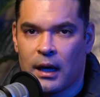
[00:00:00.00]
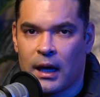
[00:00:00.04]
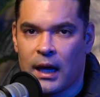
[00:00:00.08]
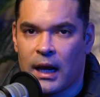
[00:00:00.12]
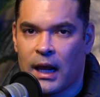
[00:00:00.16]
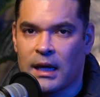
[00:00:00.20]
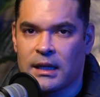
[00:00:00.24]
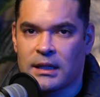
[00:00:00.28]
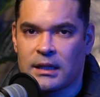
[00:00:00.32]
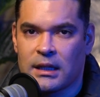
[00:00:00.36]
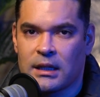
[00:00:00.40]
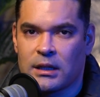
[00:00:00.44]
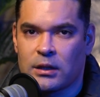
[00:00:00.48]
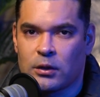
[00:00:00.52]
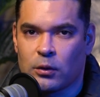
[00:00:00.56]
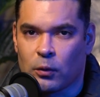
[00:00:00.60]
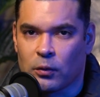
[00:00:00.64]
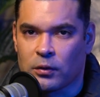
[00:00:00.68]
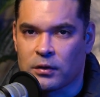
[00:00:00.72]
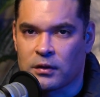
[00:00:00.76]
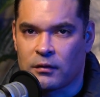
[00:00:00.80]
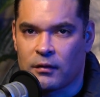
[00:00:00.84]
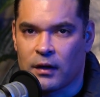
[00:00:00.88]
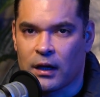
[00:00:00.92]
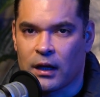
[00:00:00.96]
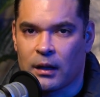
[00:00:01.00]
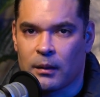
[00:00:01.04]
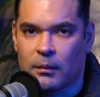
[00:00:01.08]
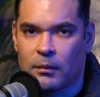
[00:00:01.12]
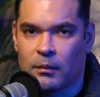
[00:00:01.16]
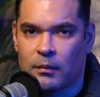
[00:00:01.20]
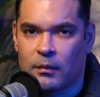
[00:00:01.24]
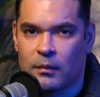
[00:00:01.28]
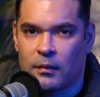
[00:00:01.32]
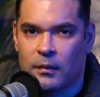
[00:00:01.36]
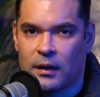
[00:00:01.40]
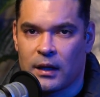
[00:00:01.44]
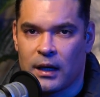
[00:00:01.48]
And as these tools develop,
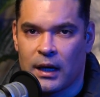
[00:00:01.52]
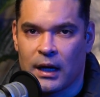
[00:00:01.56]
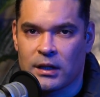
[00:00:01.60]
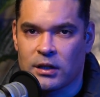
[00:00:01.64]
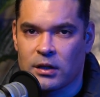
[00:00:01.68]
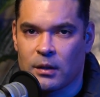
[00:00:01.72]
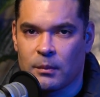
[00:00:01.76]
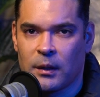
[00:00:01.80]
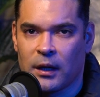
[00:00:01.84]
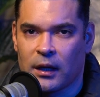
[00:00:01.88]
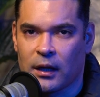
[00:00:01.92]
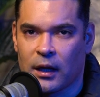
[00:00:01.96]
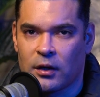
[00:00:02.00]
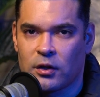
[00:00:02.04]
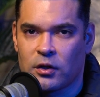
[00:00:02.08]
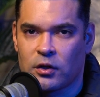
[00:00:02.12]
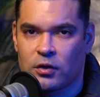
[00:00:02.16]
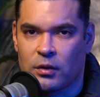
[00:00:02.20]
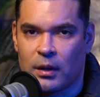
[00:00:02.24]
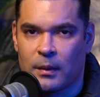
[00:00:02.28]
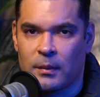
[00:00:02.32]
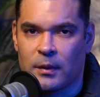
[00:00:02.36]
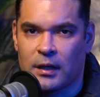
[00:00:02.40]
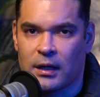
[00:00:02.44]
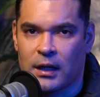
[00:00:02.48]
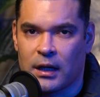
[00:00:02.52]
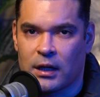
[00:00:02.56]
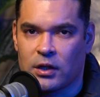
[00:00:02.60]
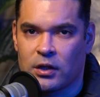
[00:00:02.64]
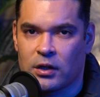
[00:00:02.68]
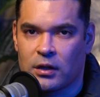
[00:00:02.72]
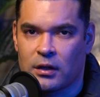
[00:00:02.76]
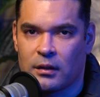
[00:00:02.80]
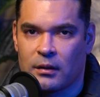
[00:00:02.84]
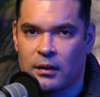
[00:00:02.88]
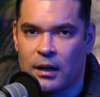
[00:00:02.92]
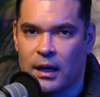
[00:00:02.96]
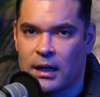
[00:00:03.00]
the X R P Ledger's
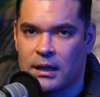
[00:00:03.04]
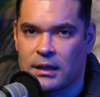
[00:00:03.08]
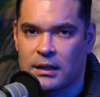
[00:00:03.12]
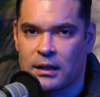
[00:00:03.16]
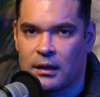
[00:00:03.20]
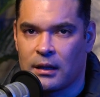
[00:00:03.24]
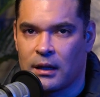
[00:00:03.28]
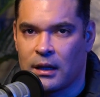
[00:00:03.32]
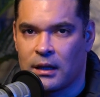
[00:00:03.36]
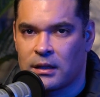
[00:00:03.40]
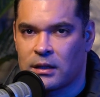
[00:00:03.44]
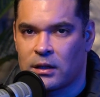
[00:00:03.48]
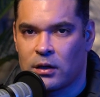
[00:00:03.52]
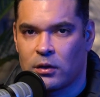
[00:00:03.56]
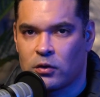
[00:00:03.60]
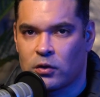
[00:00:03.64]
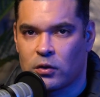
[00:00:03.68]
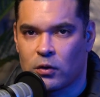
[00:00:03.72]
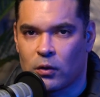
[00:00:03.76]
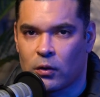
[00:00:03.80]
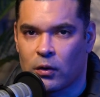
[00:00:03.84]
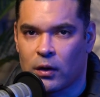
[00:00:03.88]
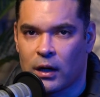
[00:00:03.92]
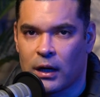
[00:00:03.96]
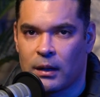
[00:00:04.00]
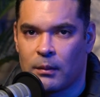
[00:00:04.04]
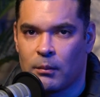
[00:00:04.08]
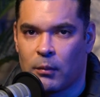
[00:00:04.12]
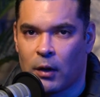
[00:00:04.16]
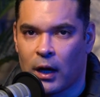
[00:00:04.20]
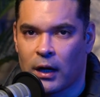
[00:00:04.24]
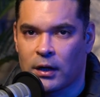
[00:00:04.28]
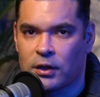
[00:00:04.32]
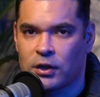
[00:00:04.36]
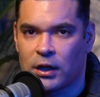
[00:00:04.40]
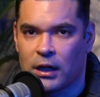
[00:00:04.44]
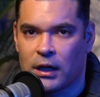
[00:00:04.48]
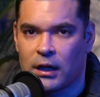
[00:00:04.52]
reputation as an institutional-grade
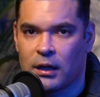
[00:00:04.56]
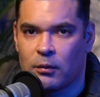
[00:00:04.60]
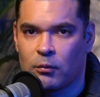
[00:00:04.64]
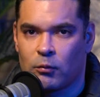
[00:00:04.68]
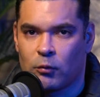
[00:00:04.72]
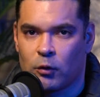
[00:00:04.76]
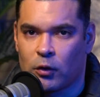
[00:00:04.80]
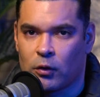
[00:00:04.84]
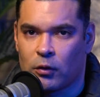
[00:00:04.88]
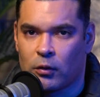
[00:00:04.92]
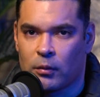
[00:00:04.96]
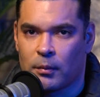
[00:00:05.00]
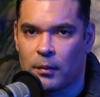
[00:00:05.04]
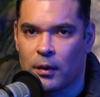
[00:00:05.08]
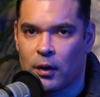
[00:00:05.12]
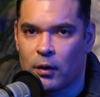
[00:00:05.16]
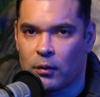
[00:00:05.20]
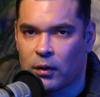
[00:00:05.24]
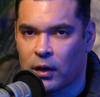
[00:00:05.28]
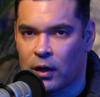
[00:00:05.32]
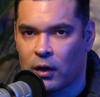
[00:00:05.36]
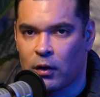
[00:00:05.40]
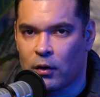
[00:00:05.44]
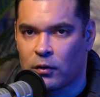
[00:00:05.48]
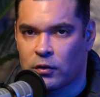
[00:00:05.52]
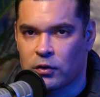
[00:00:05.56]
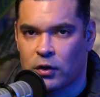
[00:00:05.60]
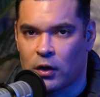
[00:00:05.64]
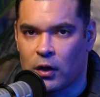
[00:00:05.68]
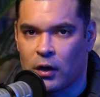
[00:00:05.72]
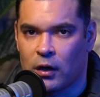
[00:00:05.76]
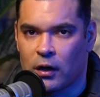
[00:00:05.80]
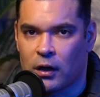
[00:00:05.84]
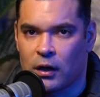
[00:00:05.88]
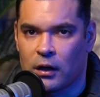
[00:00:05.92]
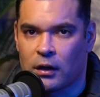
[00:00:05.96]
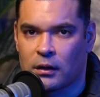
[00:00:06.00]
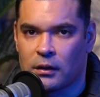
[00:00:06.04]
blockchain will only grow
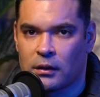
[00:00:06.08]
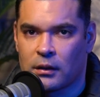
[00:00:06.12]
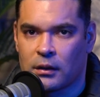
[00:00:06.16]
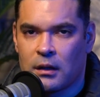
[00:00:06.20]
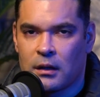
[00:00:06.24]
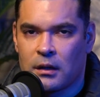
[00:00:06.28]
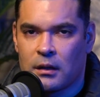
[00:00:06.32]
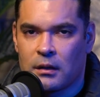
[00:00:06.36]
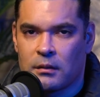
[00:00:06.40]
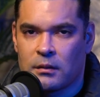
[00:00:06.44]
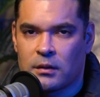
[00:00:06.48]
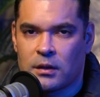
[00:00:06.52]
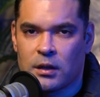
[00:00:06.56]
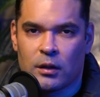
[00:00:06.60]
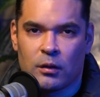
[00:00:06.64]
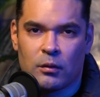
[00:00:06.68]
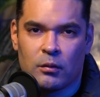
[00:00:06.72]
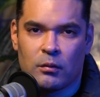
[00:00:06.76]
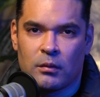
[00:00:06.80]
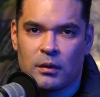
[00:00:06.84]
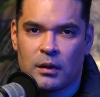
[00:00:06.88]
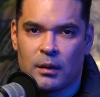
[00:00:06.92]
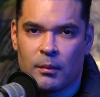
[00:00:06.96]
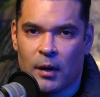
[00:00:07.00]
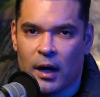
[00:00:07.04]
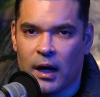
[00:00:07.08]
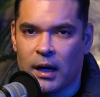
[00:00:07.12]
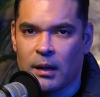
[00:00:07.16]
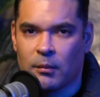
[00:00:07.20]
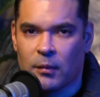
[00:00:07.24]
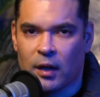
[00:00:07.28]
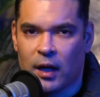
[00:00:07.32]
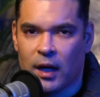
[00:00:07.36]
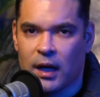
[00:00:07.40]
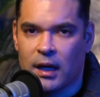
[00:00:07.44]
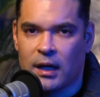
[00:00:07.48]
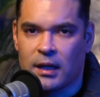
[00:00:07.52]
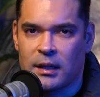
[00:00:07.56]
stronger. So, the bottom
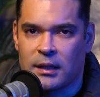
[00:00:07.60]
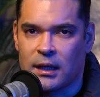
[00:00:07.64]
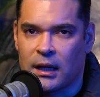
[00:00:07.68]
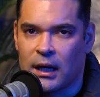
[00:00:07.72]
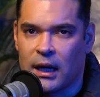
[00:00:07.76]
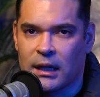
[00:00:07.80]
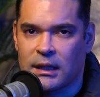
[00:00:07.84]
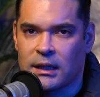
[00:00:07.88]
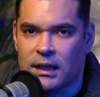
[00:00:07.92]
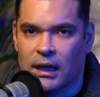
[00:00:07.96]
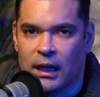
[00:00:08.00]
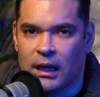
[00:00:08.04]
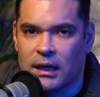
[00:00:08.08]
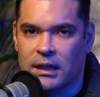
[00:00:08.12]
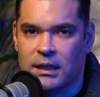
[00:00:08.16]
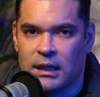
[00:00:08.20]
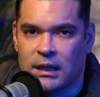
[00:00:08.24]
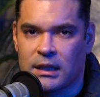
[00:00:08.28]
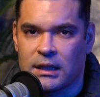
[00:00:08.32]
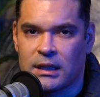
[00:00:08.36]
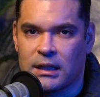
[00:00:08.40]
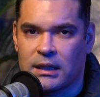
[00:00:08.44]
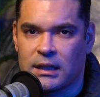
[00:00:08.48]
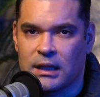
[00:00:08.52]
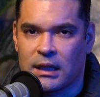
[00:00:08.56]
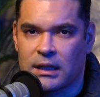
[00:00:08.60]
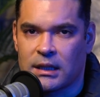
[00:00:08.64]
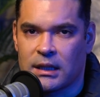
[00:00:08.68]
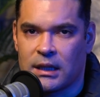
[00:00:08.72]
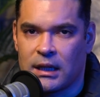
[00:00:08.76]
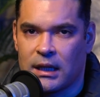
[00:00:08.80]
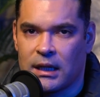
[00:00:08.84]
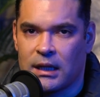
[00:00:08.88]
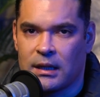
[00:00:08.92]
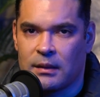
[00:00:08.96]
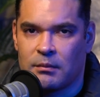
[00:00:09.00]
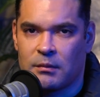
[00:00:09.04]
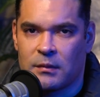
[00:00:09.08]
line is that X L S sixty-six
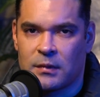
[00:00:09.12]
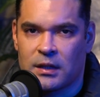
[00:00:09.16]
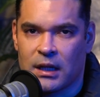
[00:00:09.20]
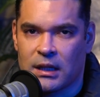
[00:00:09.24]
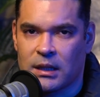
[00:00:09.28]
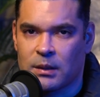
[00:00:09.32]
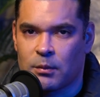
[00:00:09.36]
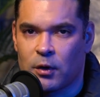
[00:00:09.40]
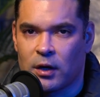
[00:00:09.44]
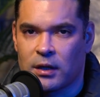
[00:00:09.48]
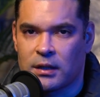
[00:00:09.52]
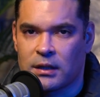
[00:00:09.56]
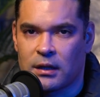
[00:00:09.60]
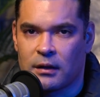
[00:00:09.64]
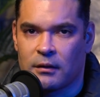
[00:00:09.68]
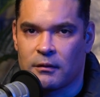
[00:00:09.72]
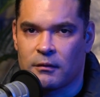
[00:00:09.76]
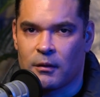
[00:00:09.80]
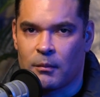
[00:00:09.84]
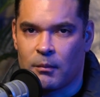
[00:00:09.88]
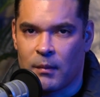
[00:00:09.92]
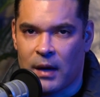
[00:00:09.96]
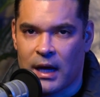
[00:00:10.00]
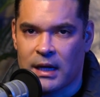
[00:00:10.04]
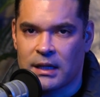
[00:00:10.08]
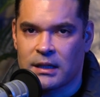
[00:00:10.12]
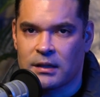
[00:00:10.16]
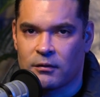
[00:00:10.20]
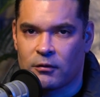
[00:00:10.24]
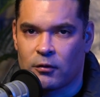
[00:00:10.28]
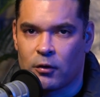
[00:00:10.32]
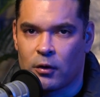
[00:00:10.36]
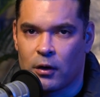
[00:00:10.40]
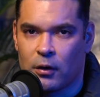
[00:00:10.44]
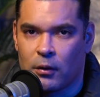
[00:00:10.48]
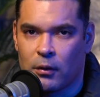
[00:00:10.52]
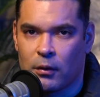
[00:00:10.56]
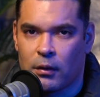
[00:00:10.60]
D sets a precedent for massive
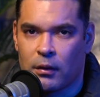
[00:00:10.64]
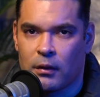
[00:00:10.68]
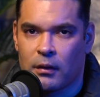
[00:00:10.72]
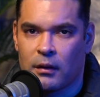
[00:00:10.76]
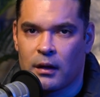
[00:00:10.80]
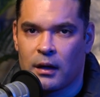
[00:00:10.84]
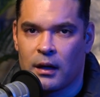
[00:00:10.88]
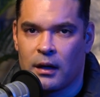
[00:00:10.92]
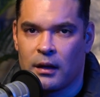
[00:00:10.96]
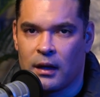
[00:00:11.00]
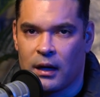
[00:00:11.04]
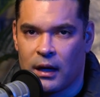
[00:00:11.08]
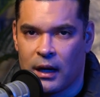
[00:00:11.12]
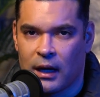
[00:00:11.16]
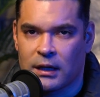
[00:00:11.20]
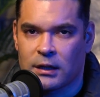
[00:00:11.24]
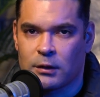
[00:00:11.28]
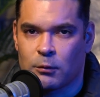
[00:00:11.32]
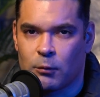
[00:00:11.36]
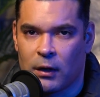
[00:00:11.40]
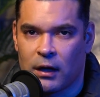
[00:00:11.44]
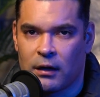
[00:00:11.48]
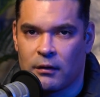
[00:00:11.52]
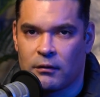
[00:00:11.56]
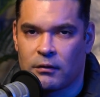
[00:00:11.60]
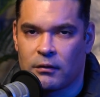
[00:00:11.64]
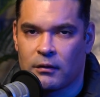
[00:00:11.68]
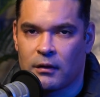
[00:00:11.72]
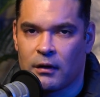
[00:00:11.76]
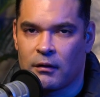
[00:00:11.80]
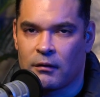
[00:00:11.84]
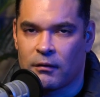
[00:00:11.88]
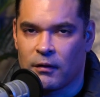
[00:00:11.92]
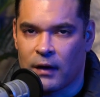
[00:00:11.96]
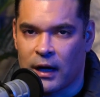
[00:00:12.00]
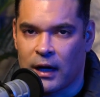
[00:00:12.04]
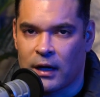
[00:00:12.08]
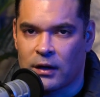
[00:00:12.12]
growth in the next wave
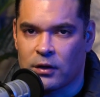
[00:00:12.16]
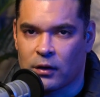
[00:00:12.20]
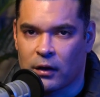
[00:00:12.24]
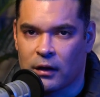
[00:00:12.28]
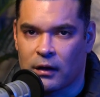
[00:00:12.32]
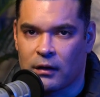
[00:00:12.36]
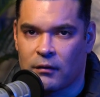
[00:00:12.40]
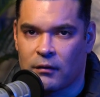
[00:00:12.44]
of financial